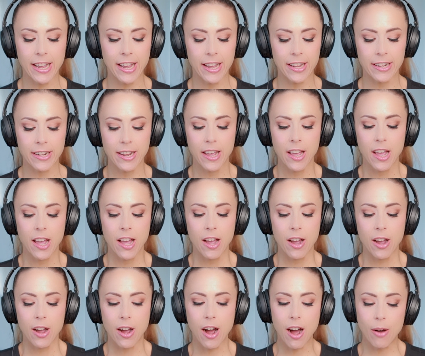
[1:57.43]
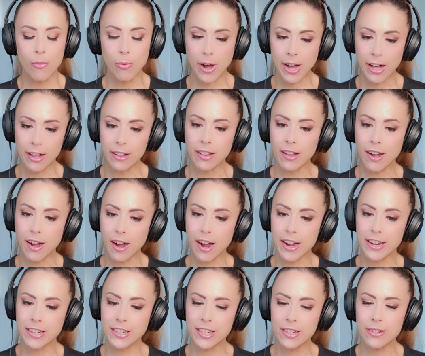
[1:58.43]
And while
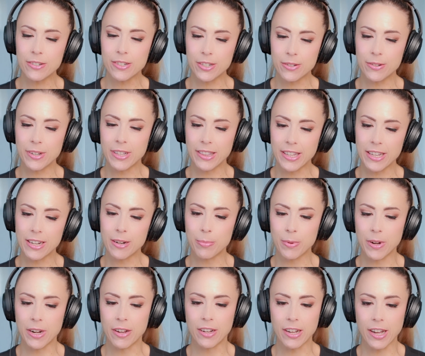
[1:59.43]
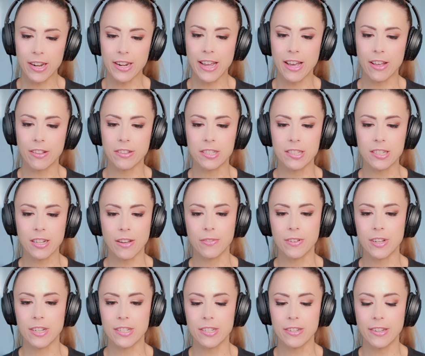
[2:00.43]
I do a little bit of gut health stuff
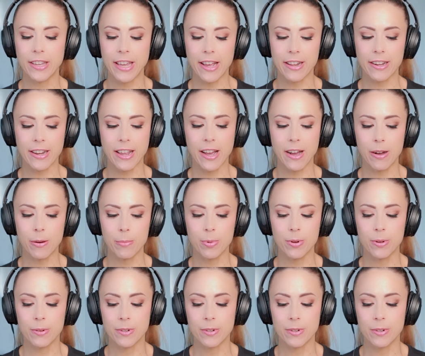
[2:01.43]
because you can't help